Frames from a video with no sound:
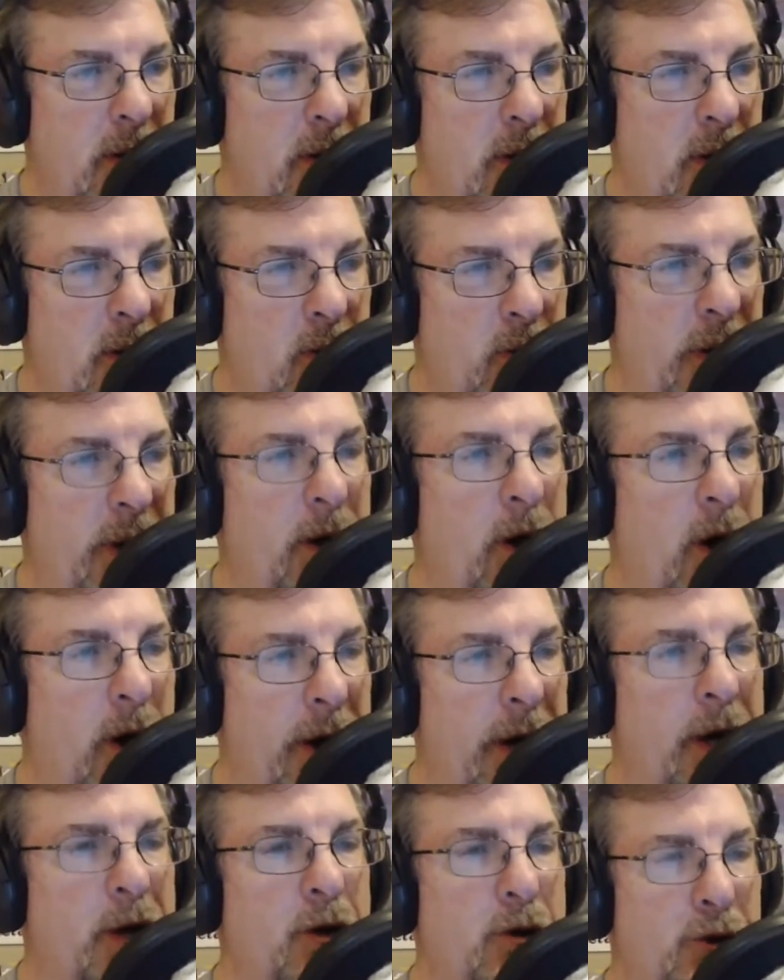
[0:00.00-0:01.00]
when on
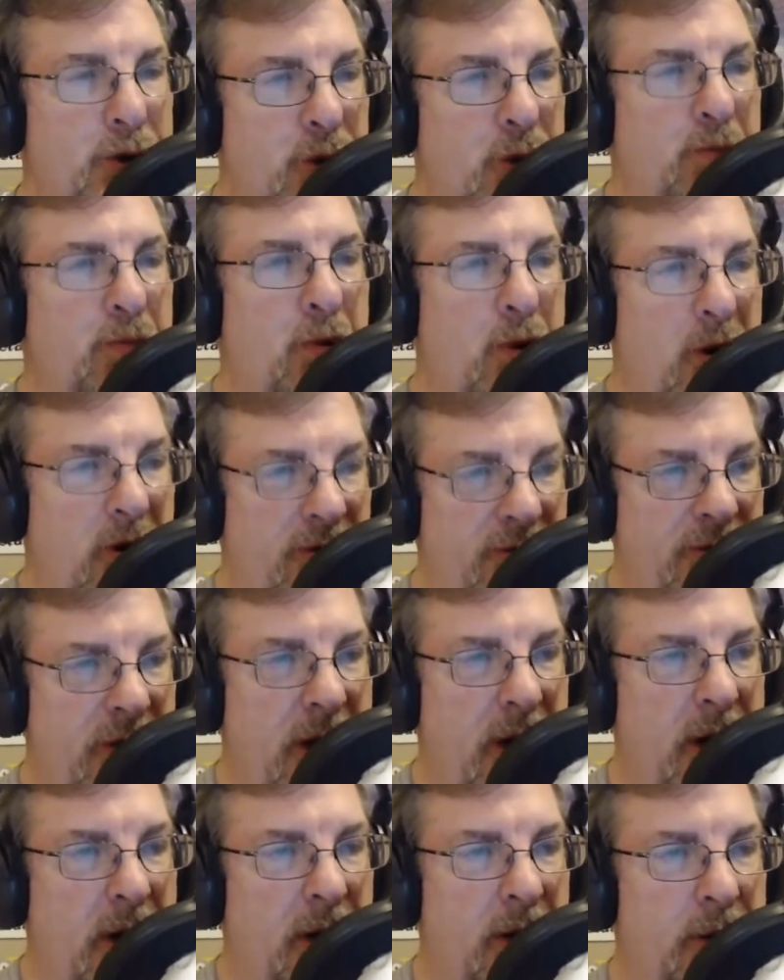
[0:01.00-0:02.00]
a user
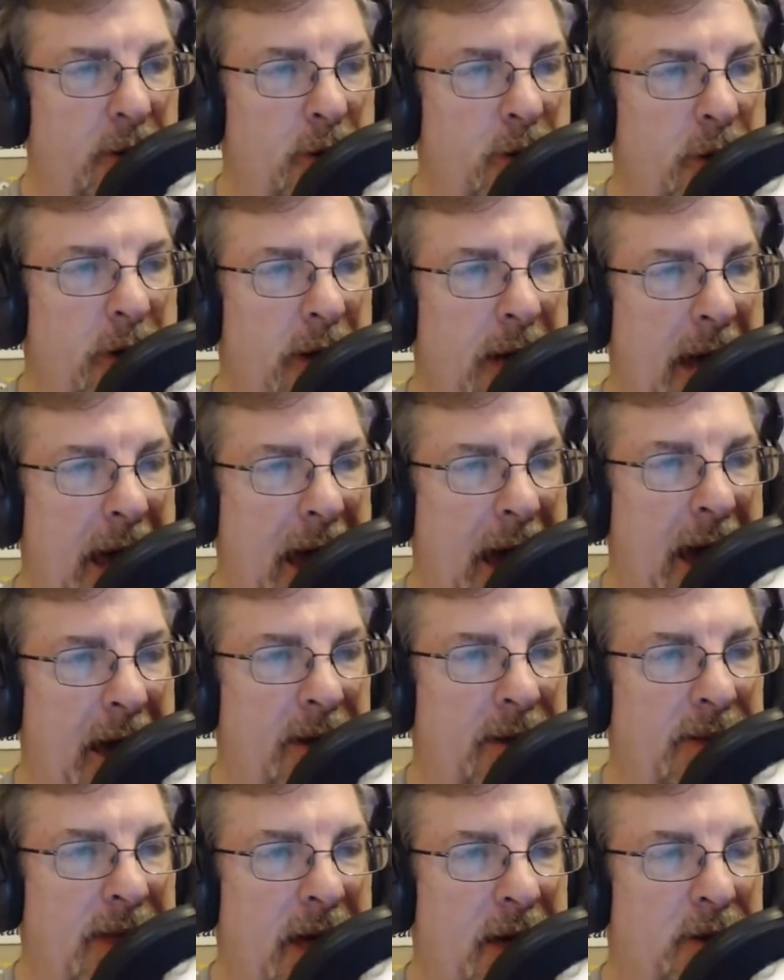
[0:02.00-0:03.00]
profile, you can
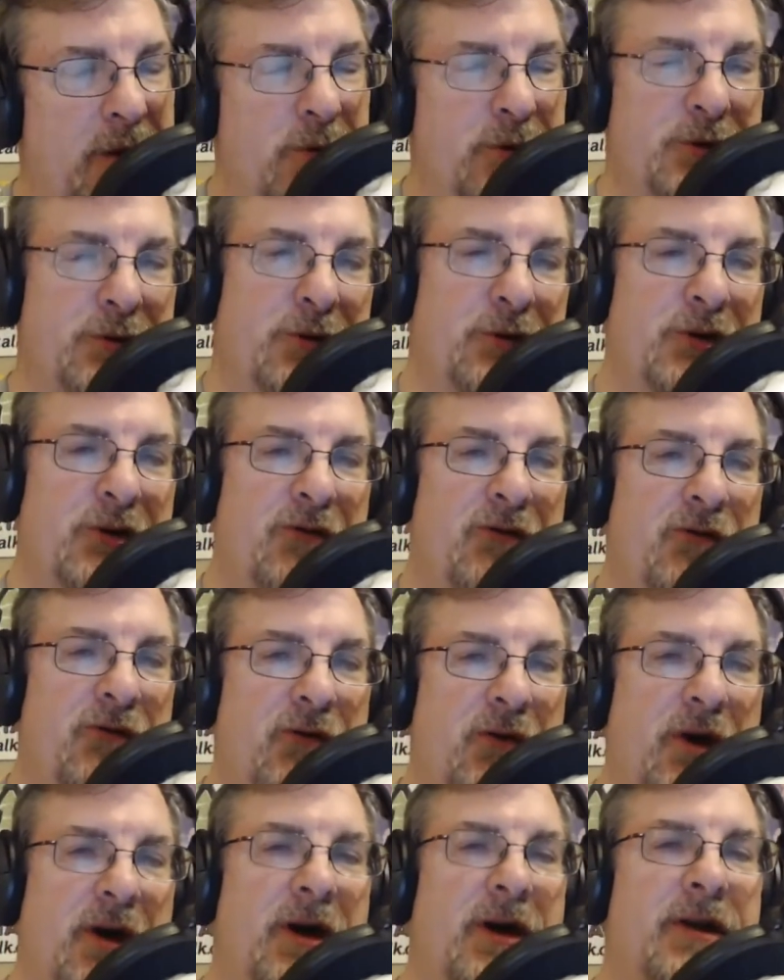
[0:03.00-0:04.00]
add that user as a
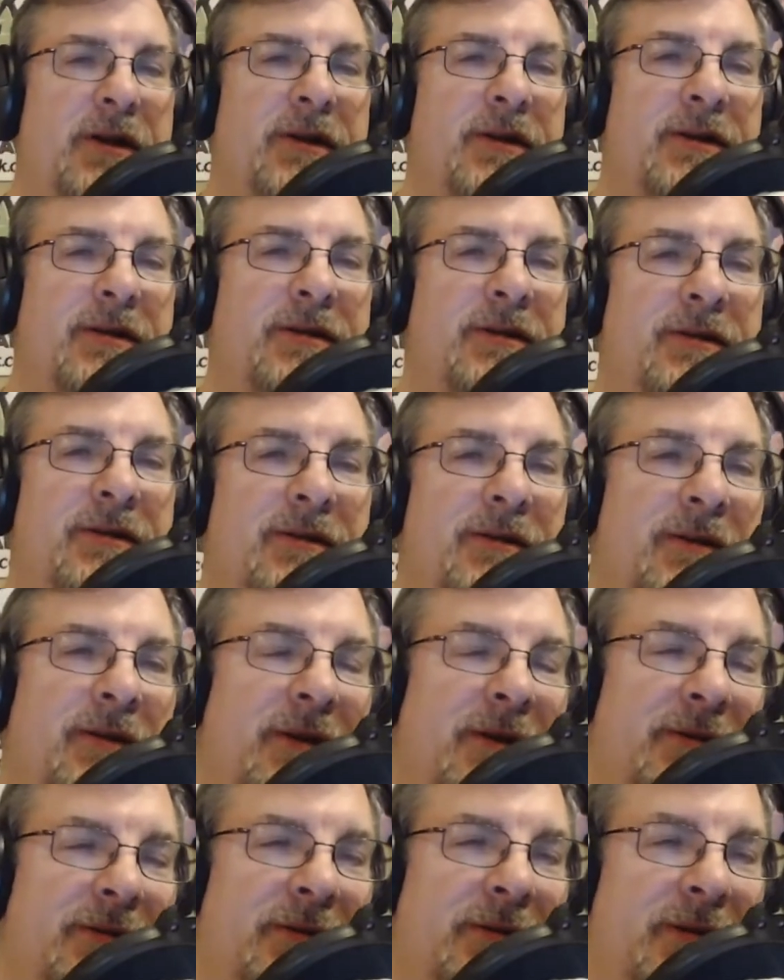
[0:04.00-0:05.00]
friend.
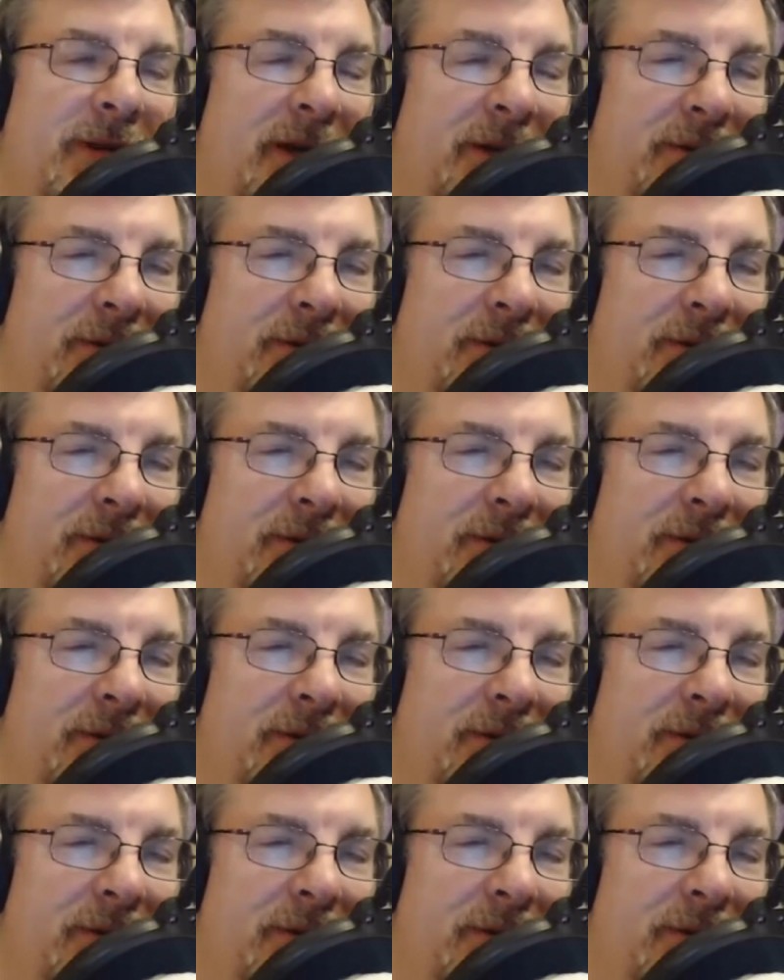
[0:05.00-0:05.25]
Isn't that